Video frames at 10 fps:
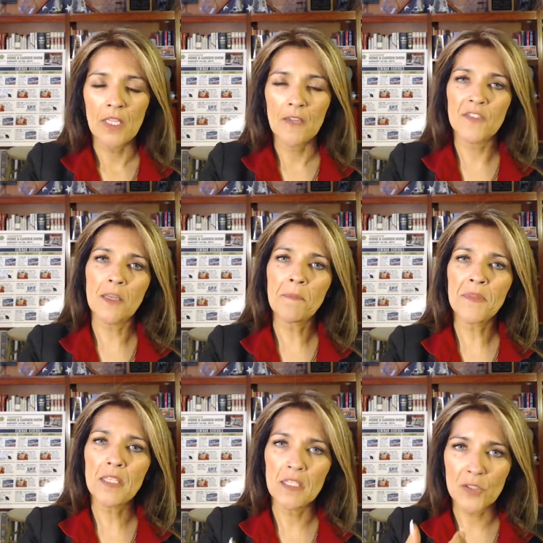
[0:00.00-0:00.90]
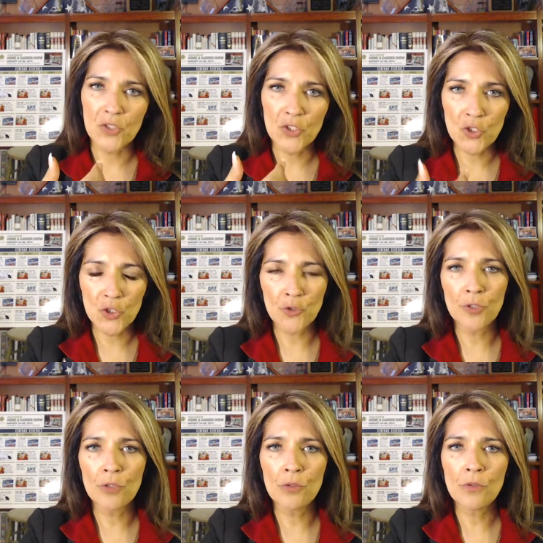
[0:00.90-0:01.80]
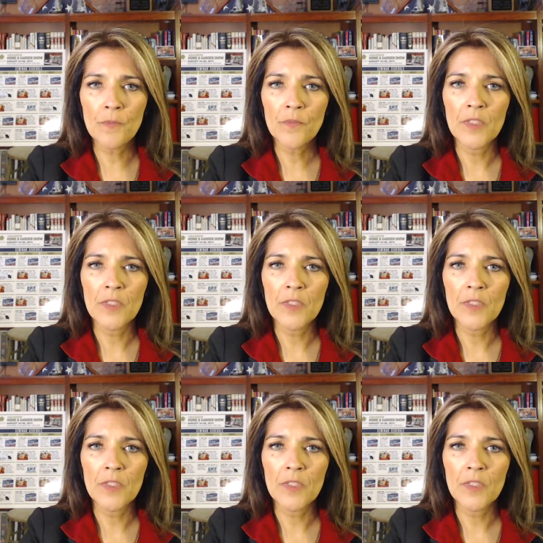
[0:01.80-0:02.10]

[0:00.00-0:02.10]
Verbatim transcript: If something is true,